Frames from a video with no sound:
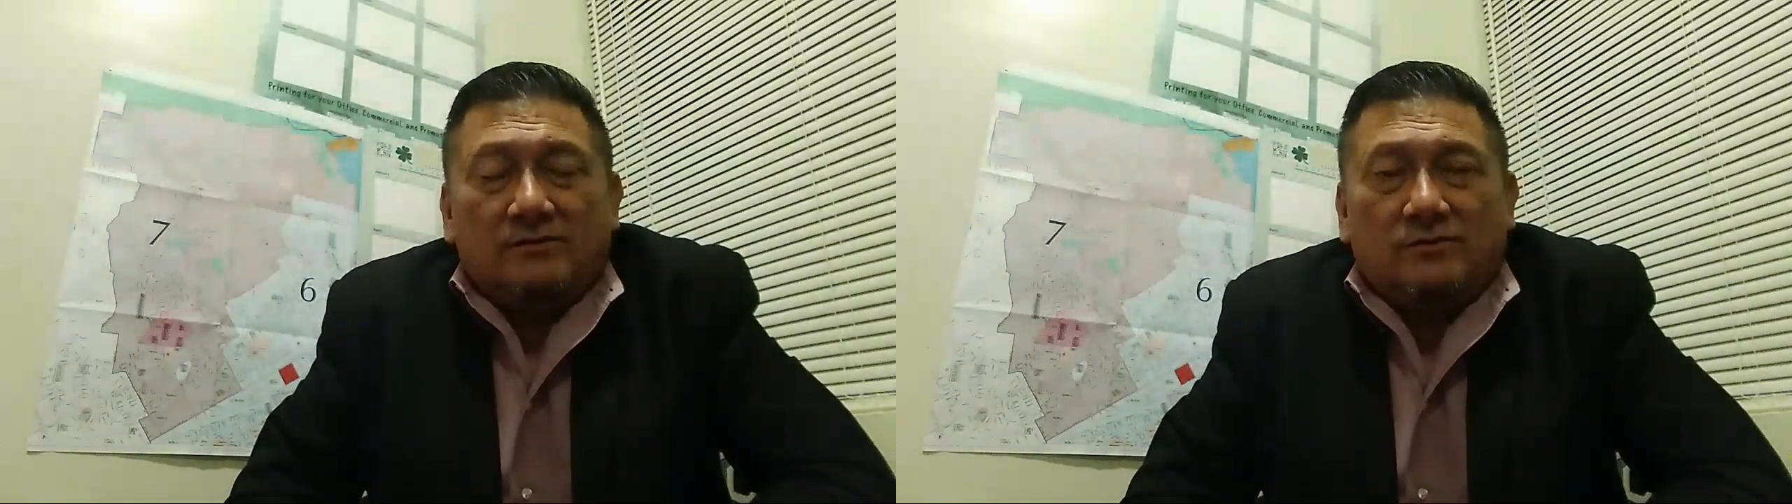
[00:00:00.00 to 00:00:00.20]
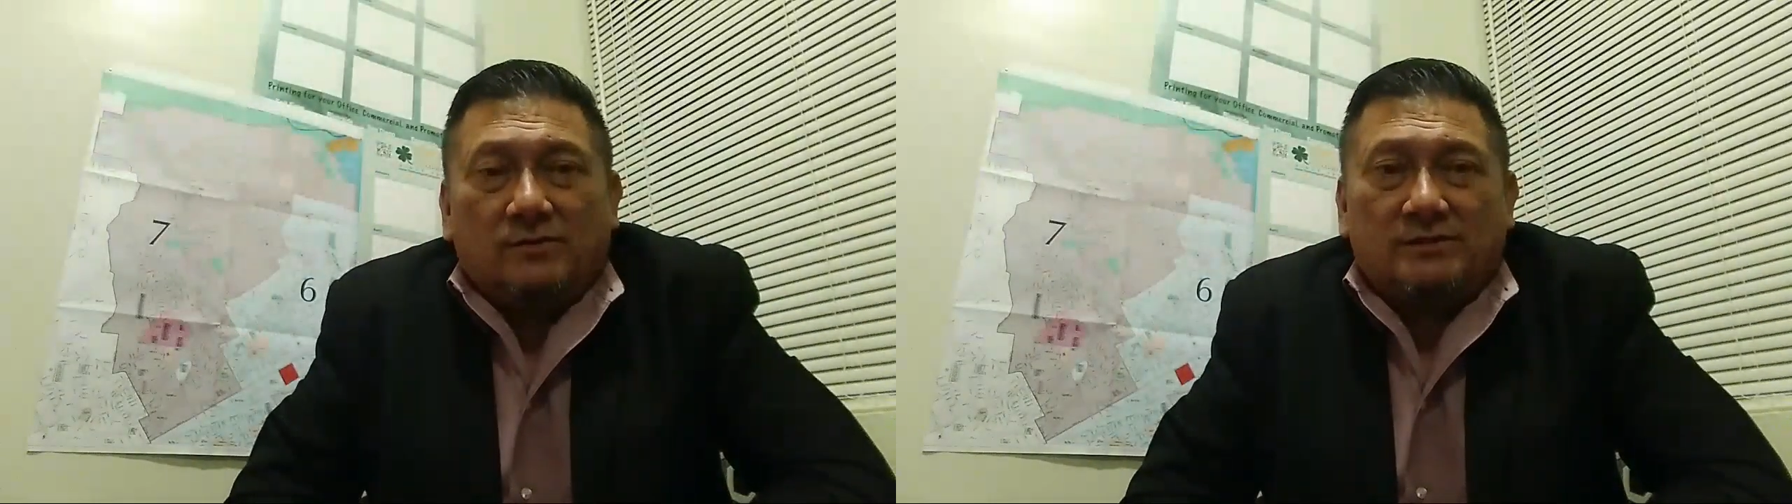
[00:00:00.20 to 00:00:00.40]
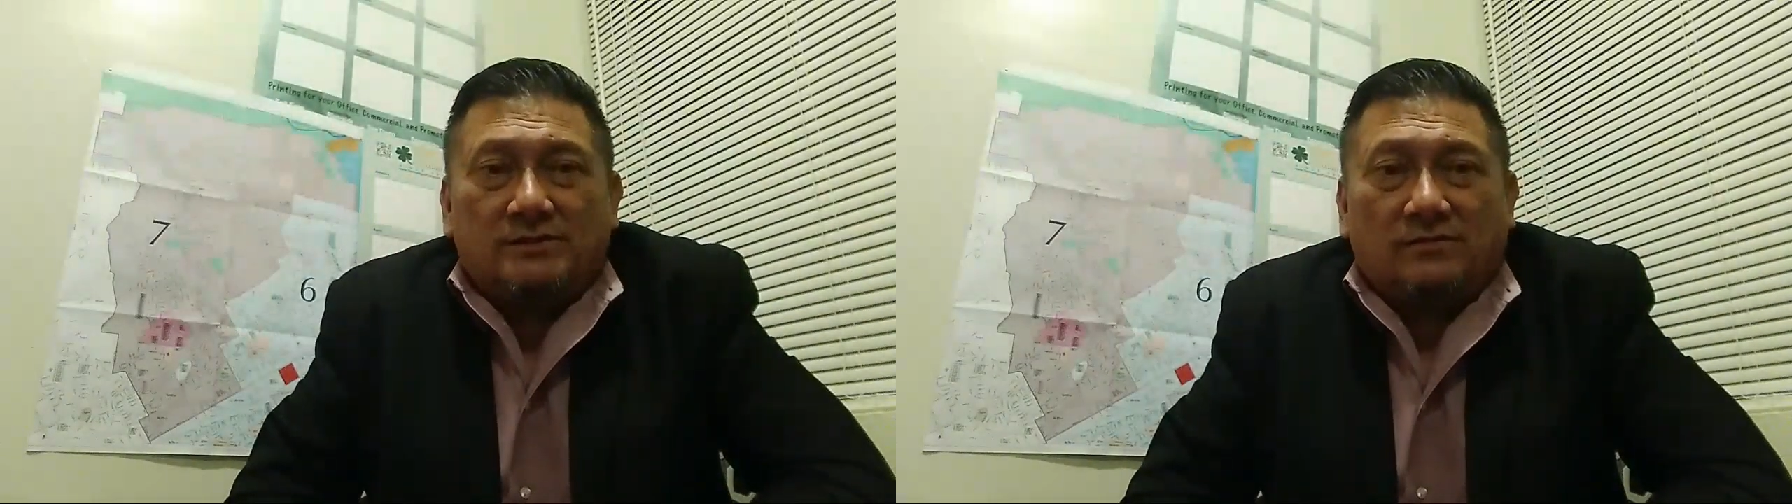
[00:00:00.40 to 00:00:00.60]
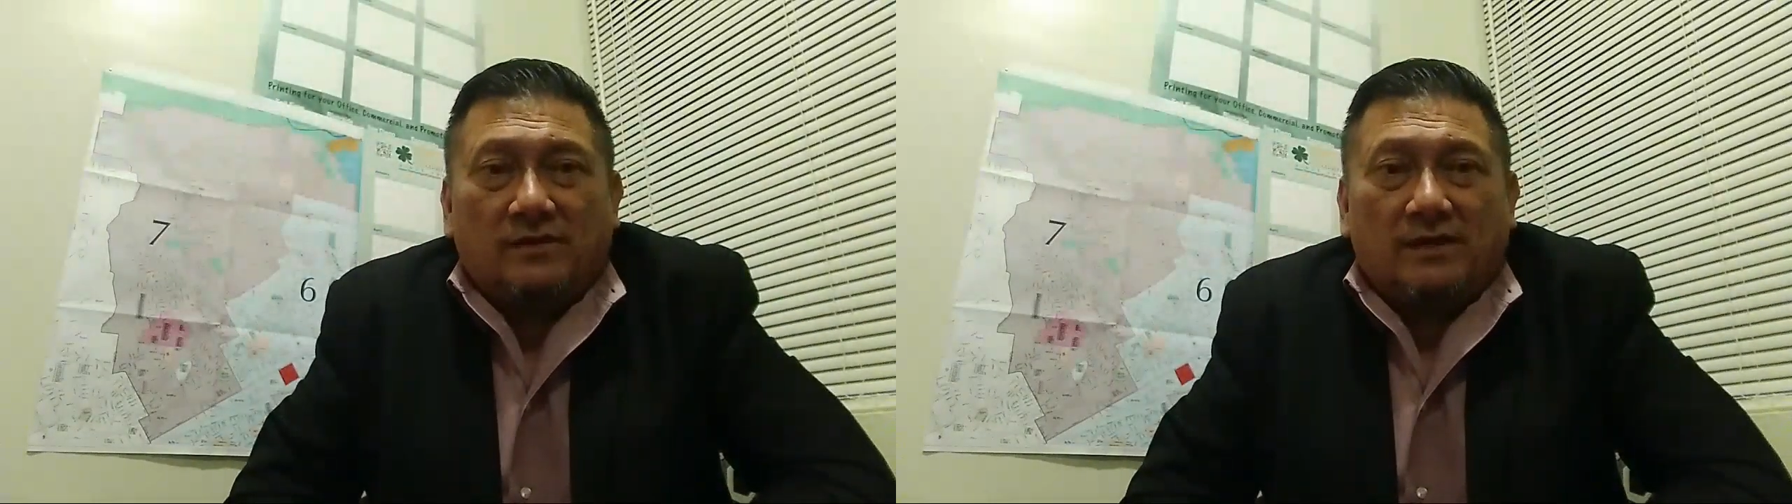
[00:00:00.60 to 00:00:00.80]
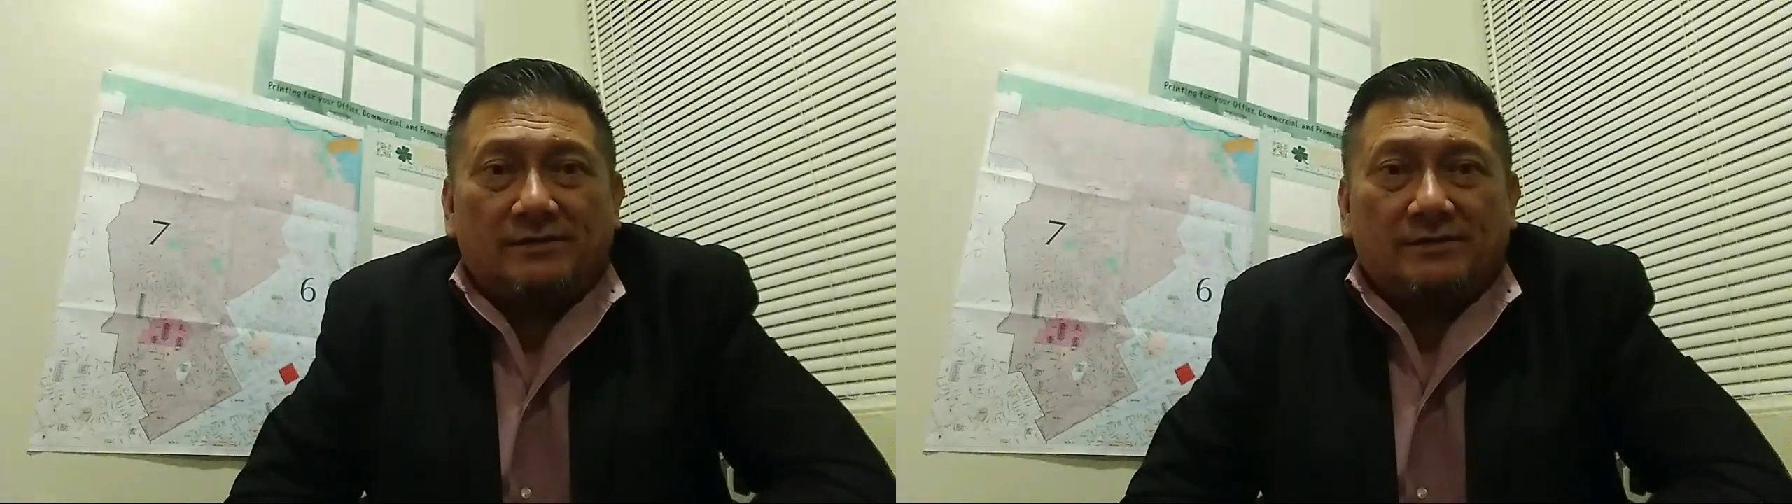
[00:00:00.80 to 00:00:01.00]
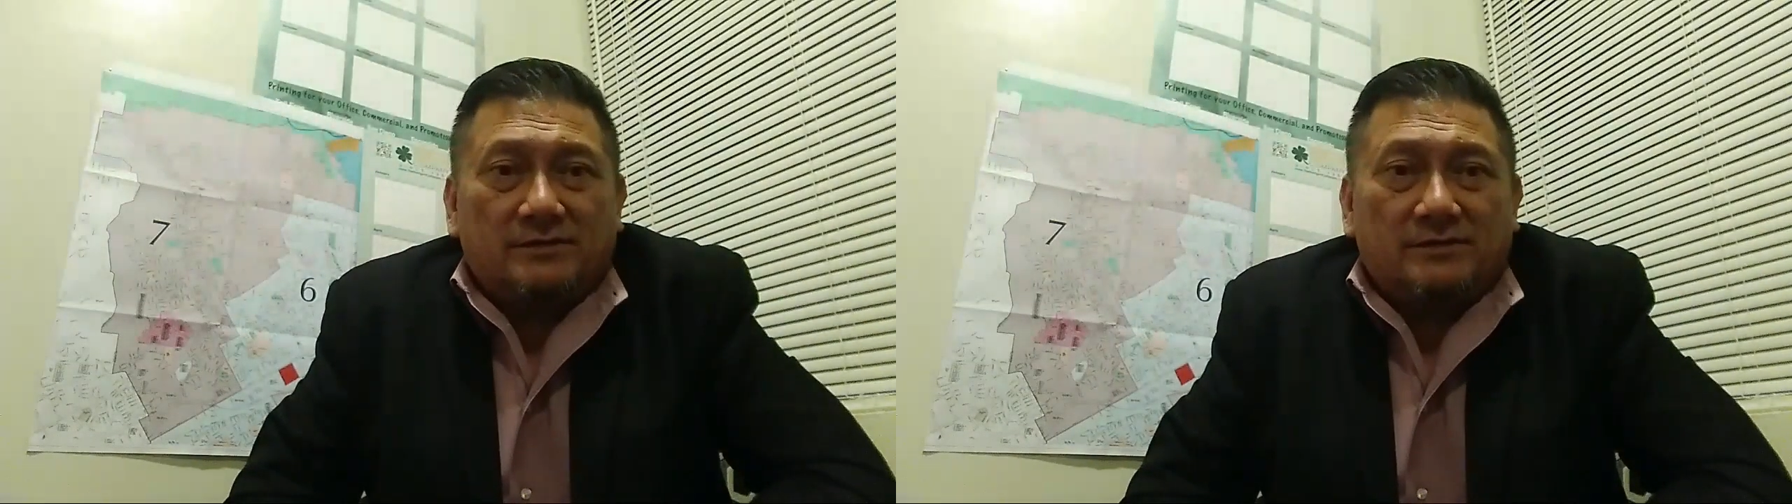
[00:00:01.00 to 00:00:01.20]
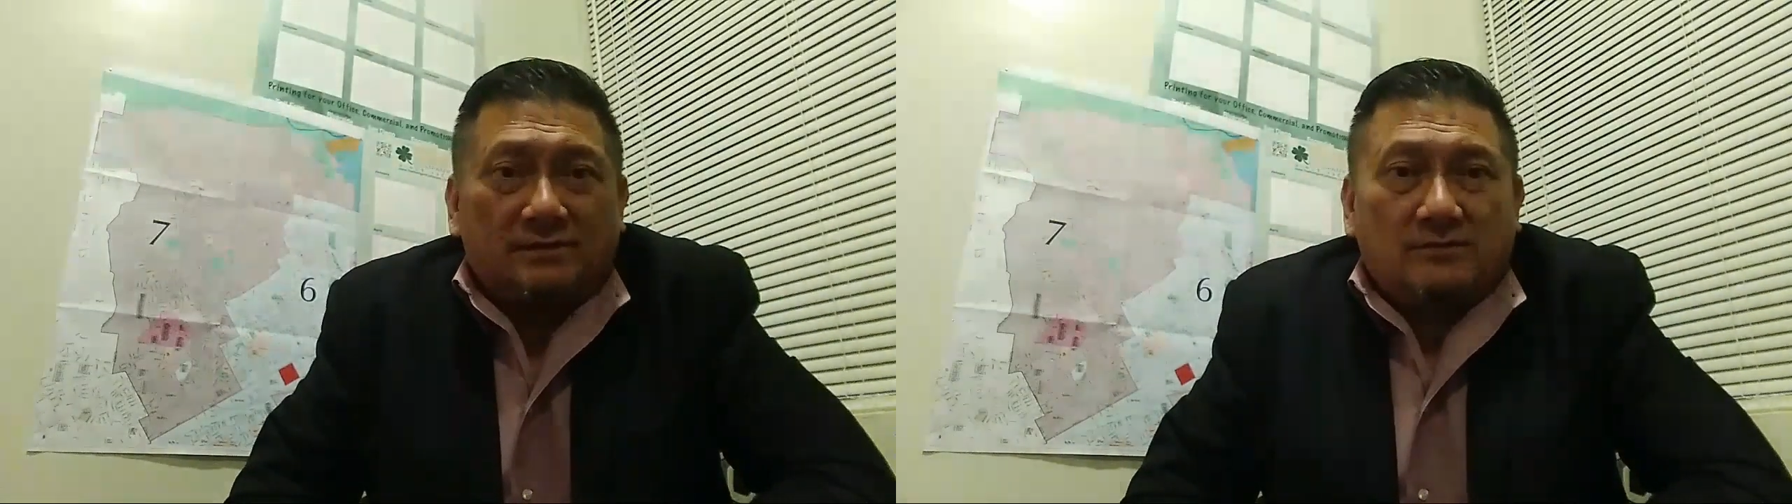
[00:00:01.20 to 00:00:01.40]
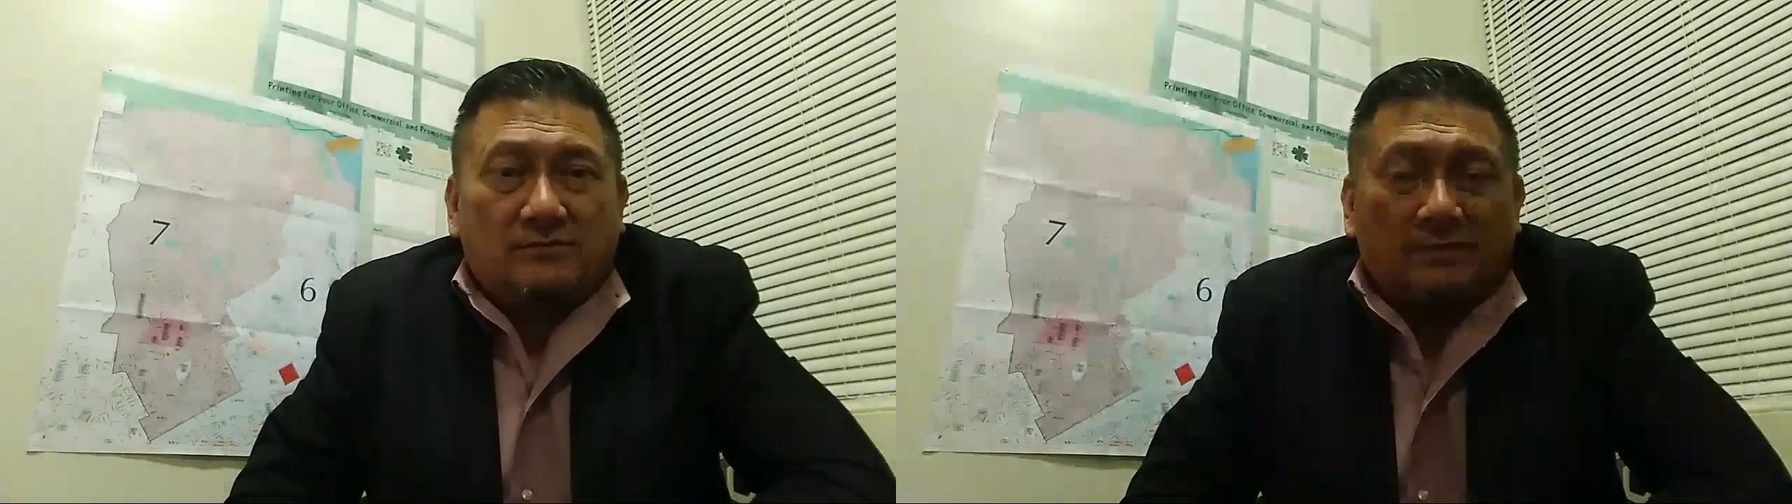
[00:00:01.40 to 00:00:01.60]
domestic violence as
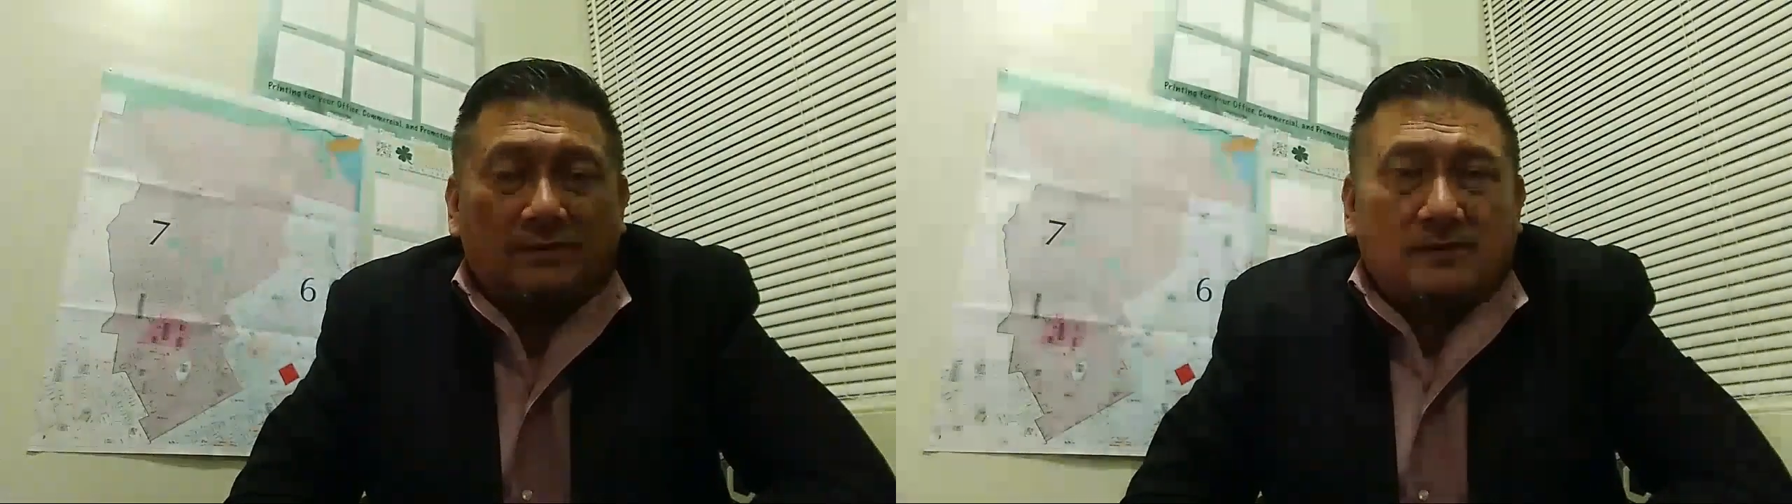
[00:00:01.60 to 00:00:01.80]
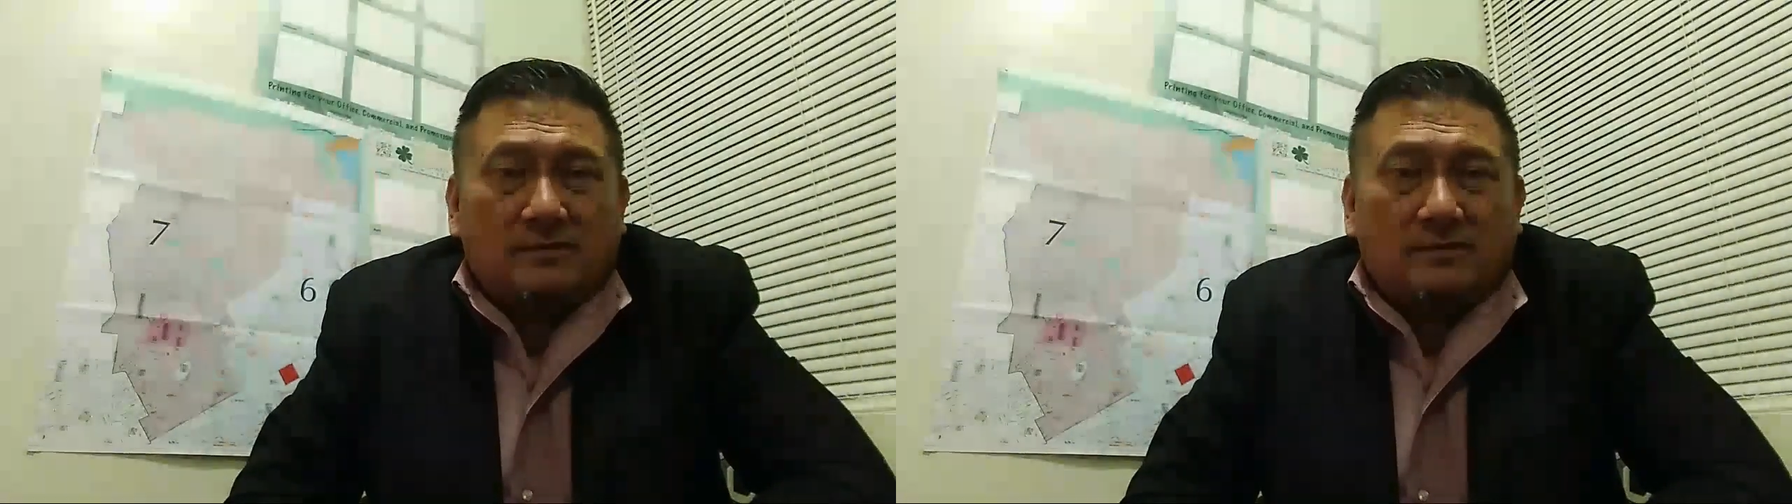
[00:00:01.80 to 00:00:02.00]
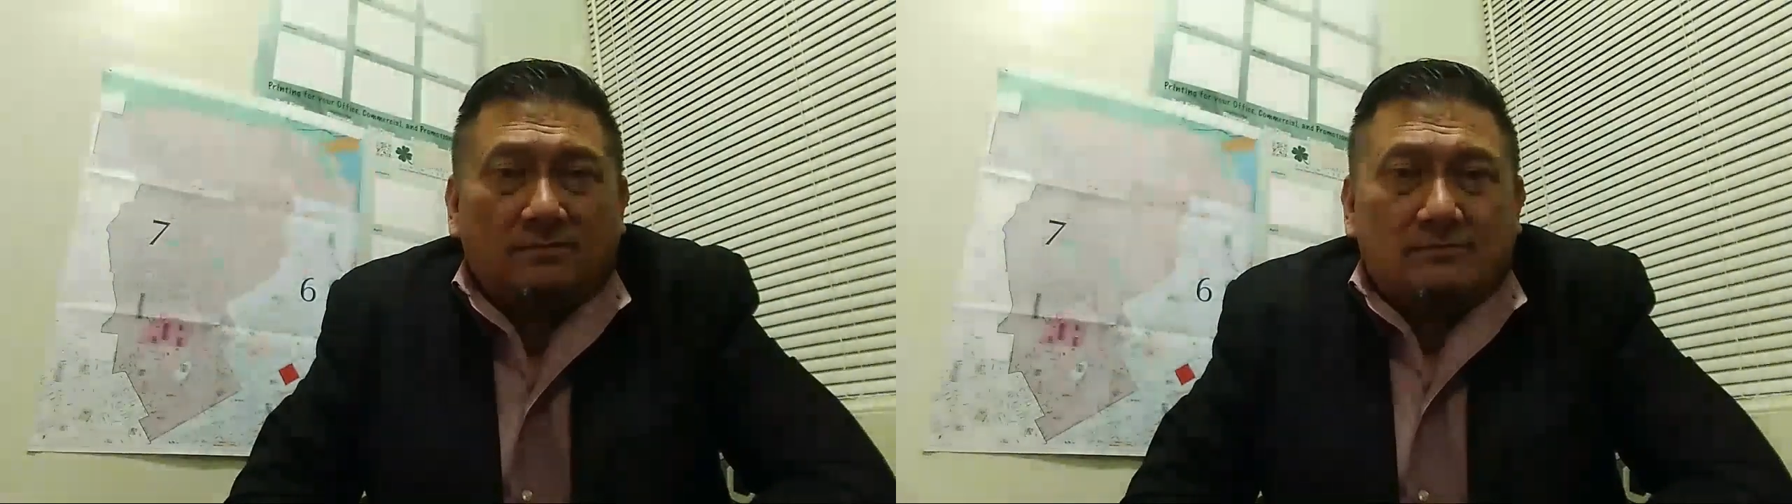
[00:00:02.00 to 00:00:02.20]
a